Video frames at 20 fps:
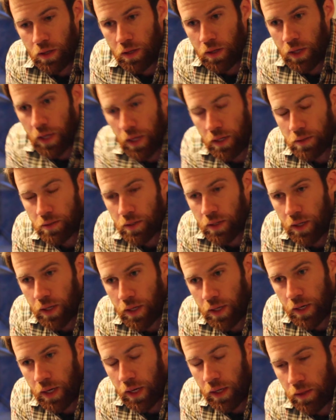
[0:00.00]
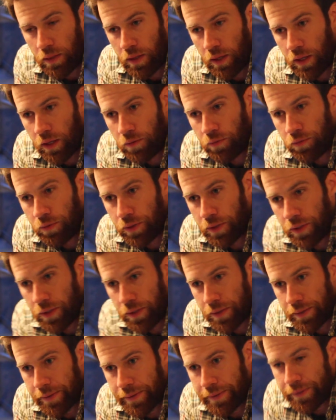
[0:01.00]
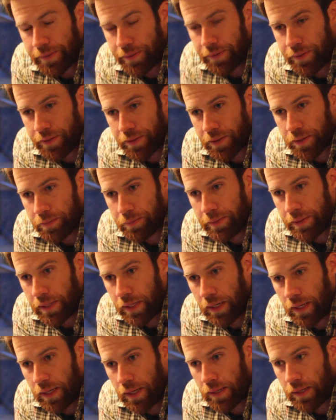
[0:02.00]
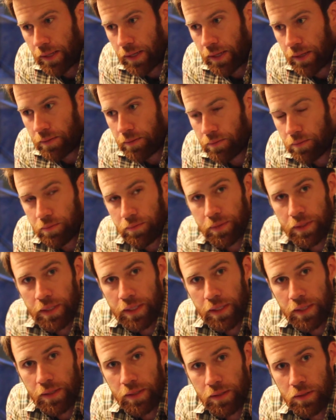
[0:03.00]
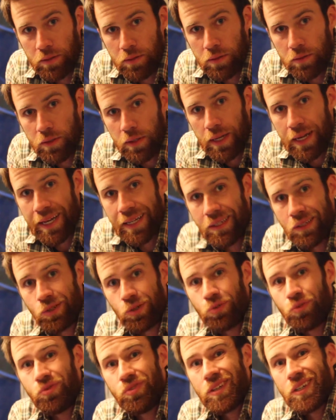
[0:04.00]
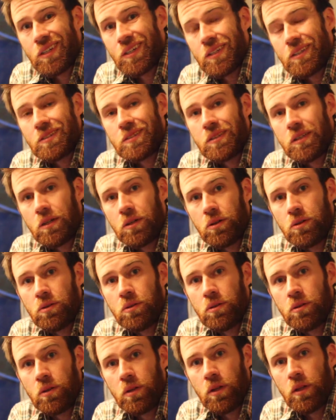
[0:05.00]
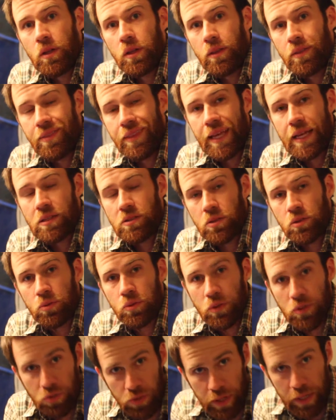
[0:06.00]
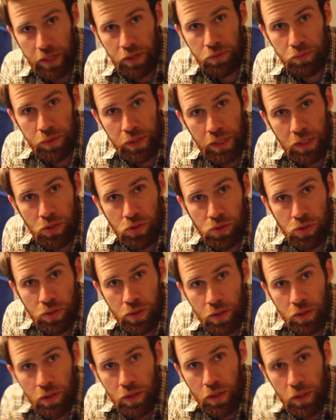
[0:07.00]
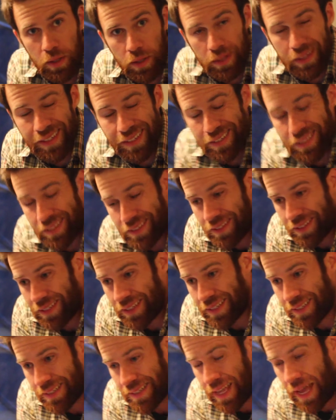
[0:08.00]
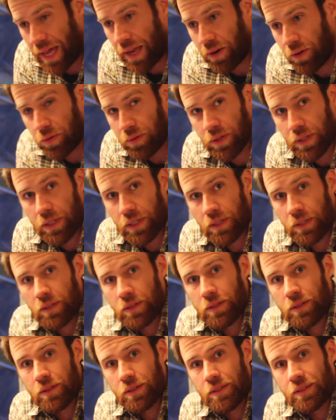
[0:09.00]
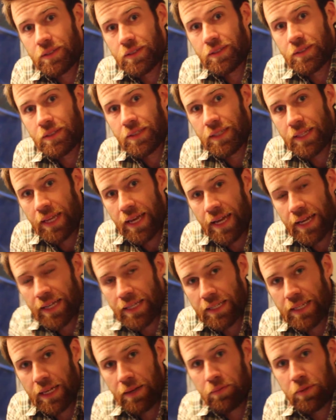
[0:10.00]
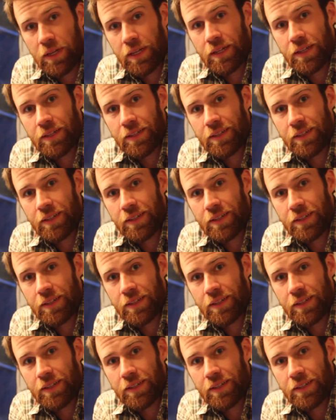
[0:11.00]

Yes, and I thank you for your opinion on that, because I do feel as though that's what we're trying to reach is not only the academic,